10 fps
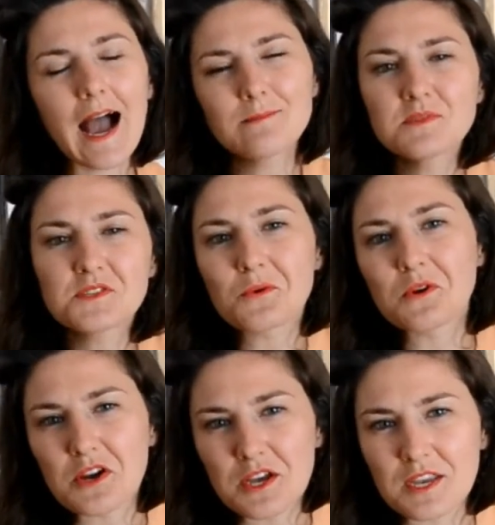I'm so
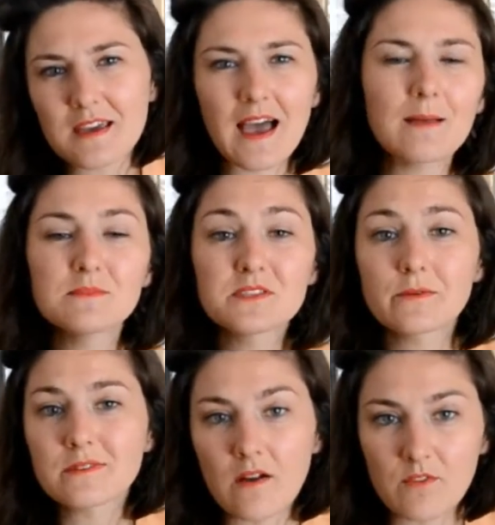good, I'm
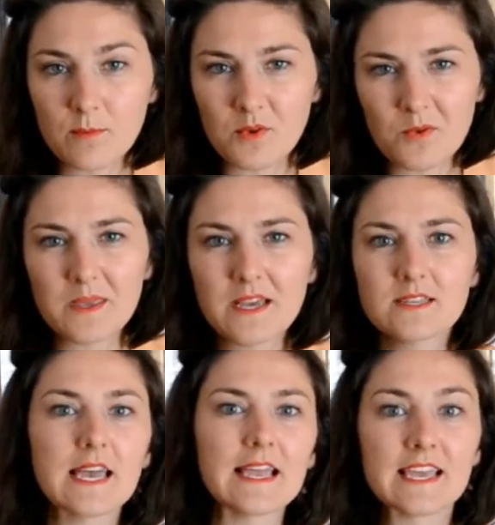so lovable
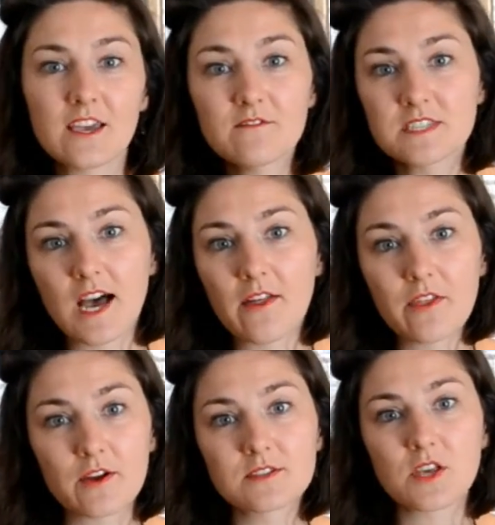because I give to
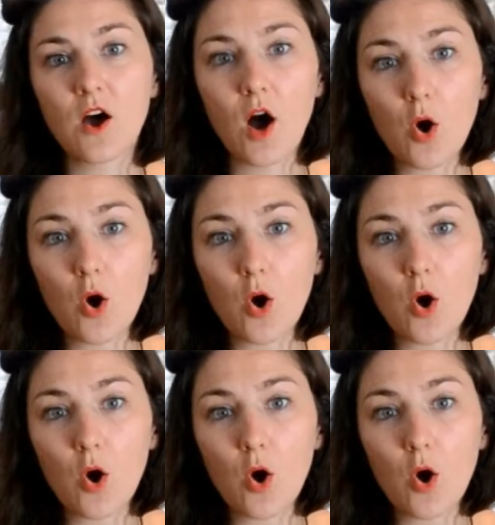others